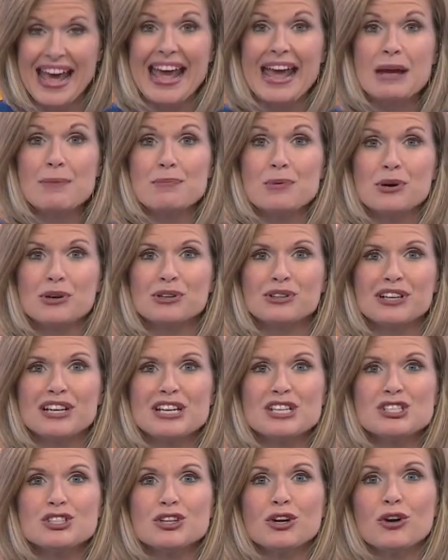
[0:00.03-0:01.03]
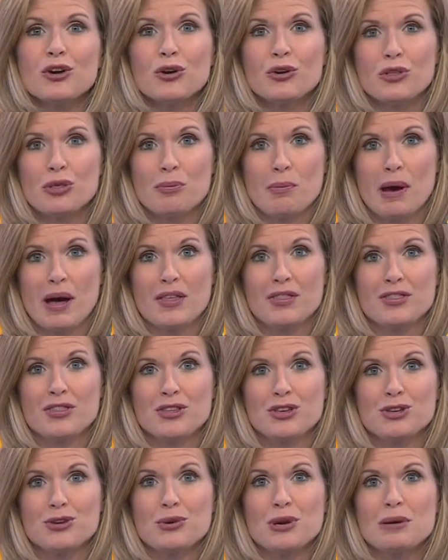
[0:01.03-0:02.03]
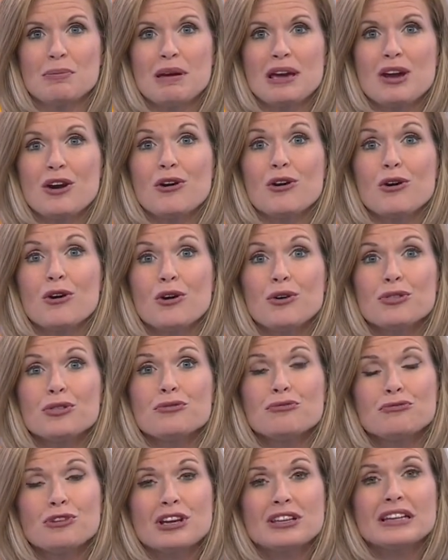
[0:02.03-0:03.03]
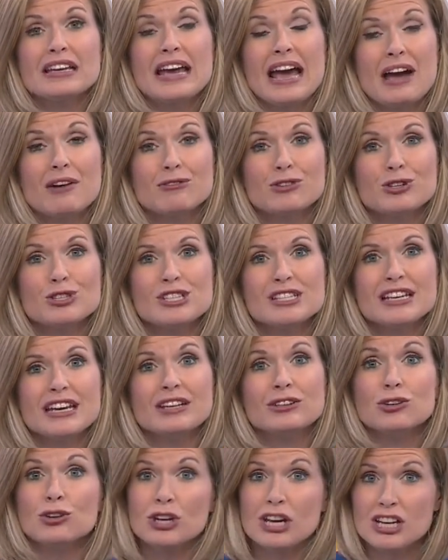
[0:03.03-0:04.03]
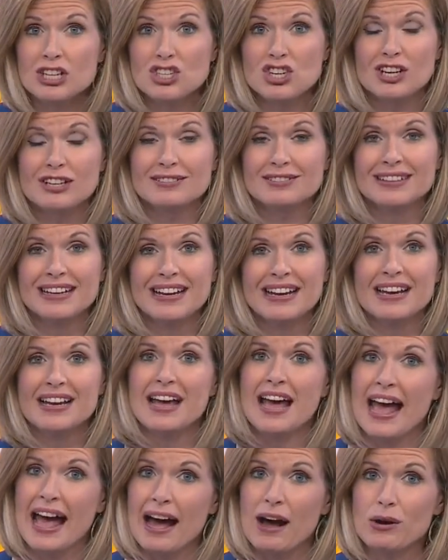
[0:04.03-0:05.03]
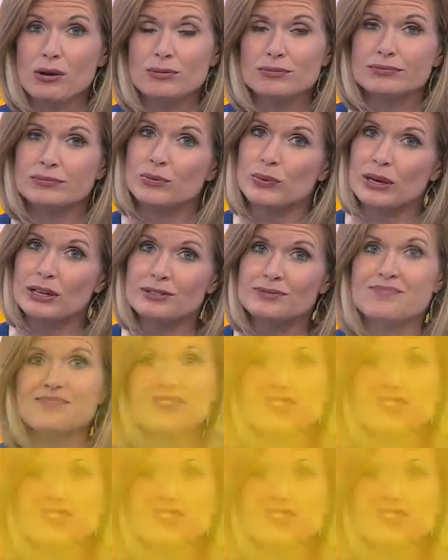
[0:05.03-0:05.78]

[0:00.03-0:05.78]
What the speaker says: April is Earth Month. You can make earth-friendly efforts in your kitchen. How? Well,